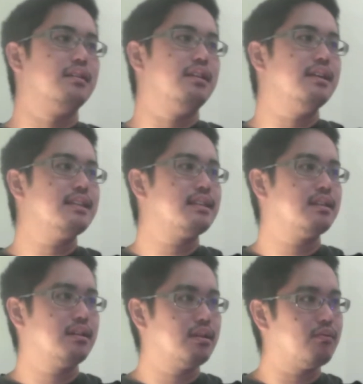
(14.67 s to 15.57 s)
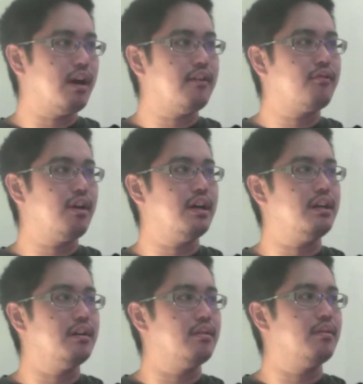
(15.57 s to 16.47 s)
this graph right
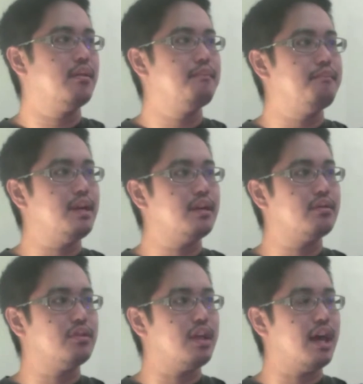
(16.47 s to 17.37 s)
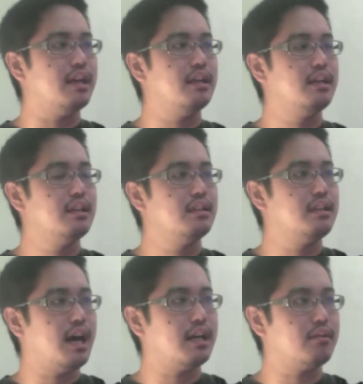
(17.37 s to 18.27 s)
here bigger than
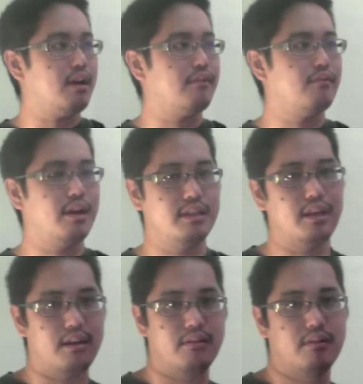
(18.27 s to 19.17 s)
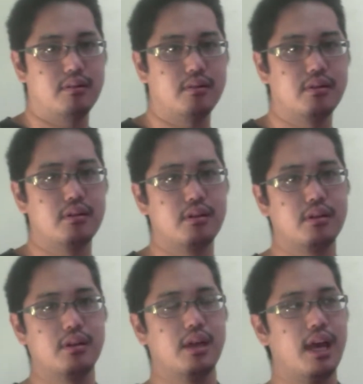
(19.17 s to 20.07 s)
that graph right there?
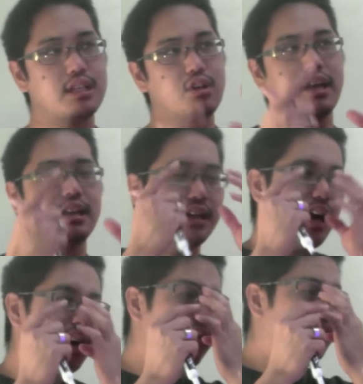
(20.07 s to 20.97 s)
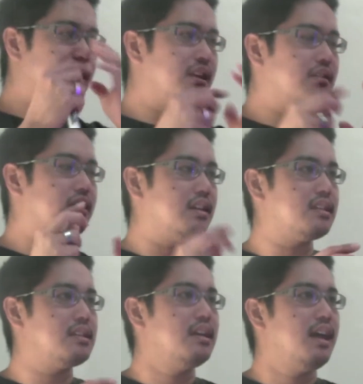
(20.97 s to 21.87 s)
And so I can kind of think of
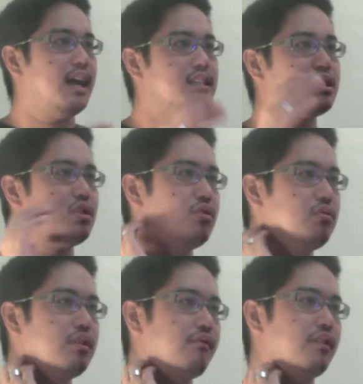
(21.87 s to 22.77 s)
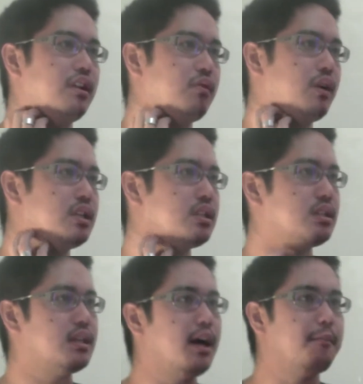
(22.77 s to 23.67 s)
this as two different
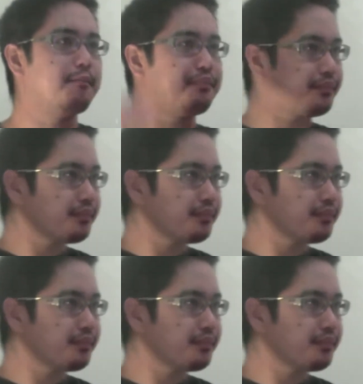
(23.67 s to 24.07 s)
equations. Now,